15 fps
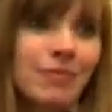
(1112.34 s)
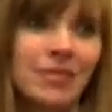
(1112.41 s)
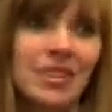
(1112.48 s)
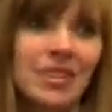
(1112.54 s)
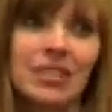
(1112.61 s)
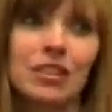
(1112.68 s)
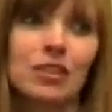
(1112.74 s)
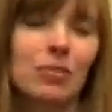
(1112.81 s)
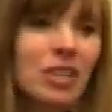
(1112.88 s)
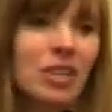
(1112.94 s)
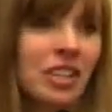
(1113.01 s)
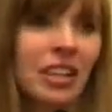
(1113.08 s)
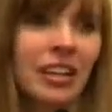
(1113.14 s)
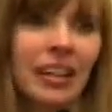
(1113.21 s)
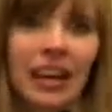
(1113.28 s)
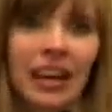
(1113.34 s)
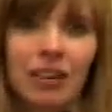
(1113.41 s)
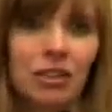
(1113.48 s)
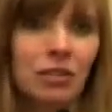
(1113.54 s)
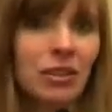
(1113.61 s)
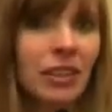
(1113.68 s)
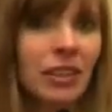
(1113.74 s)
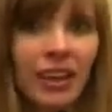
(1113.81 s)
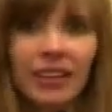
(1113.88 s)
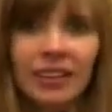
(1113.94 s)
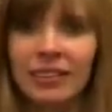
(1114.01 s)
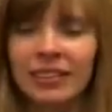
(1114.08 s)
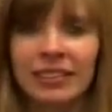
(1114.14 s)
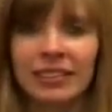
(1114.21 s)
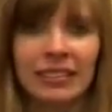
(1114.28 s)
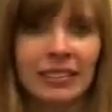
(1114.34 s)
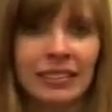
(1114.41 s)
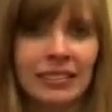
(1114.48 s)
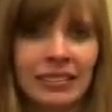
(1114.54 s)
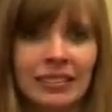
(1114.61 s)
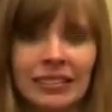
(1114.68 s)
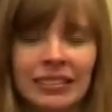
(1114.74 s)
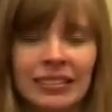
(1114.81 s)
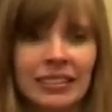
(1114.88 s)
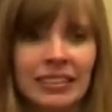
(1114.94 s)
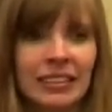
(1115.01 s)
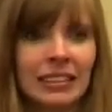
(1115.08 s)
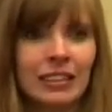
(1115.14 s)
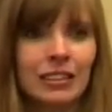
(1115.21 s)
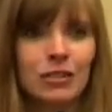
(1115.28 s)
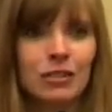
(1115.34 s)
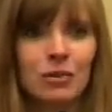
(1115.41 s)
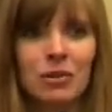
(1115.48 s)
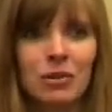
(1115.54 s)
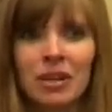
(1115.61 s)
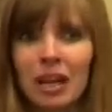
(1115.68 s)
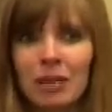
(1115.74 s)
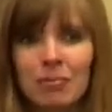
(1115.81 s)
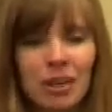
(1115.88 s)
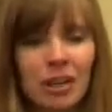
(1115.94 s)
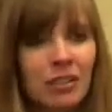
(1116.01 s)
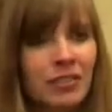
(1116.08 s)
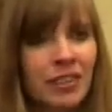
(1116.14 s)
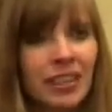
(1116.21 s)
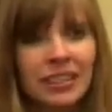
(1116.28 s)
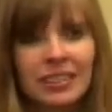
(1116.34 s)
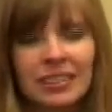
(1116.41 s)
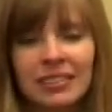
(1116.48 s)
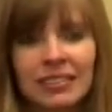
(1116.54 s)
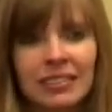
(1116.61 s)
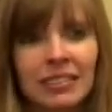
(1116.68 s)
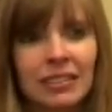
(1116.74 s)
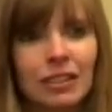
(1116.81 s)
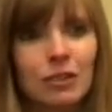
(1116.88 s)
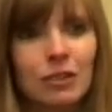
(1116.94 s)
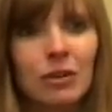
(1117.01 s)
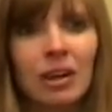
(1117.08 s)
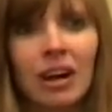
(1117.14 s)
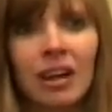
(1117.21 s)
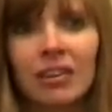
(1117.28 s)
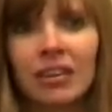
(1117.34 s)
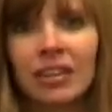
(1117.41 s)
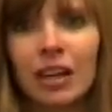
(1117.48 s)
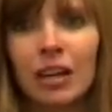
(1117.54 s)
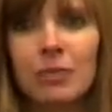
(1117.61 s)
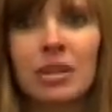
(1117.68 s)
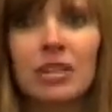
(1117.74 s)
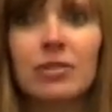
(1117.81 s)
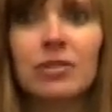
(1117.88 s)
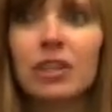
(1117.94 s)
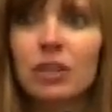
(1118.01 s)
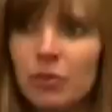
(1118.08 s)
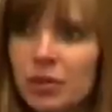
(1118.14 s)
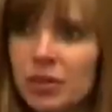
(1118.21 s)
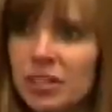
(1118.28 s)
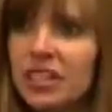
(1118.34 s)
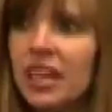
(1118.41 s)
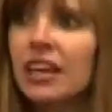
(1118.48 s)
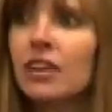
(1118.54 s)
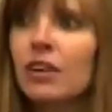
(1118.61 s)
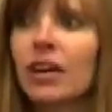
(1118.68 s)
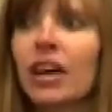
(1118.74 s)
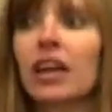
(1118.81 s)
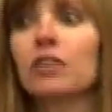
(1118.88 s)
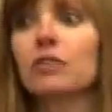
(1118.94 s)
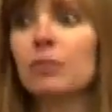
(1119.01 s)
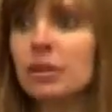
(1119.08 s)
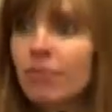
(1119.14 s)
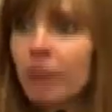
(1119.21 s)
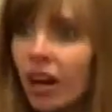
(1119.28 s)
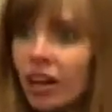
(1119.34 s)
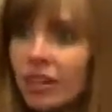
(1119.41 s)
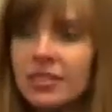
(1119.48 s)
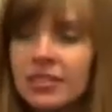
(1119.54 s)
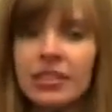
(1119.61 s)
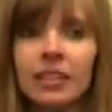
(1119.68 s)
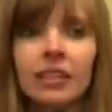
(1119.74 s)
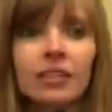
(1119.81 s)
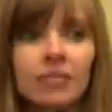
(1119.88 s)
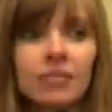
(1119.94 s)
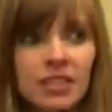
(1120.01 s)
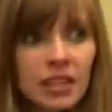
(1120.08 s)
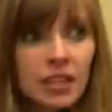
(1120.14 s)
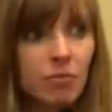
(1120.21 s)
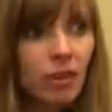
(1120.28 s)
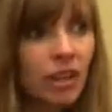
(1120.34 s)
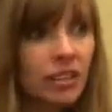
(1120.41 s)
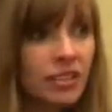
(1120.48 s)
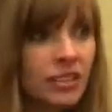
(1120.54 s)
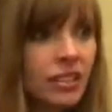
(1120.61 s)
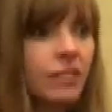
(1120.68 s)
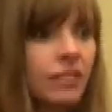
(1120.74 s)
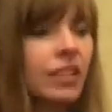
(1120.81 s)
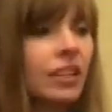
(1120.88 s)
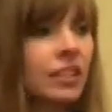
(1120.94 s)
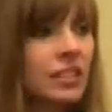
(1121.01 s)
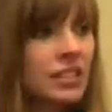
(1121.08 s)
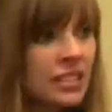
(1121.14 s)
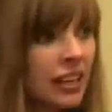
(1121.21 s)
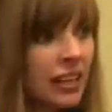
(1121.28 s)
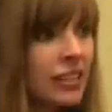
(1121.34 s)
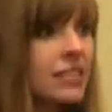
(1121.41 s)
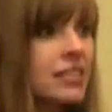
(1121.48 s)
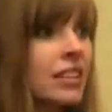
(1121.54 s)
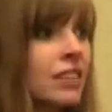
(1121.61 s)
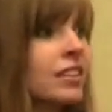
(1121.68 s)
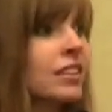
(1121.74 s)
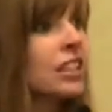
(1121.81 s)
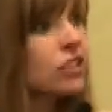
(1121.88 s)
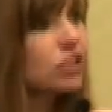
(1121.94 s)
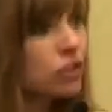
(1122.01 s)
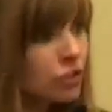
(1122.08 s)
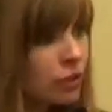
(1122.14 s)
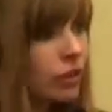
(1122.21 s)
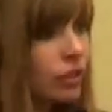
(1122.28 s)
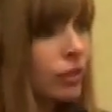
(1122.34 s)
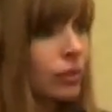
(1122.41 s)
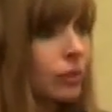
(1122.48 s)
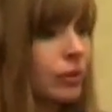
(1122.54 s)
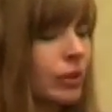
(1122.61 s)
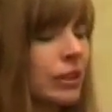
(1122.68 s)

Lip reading: this is what you're going to have to rely on. We're not perfect. We're all going to, we say, okay, you be positive, think positive, and all this kind of stuff, and it's true.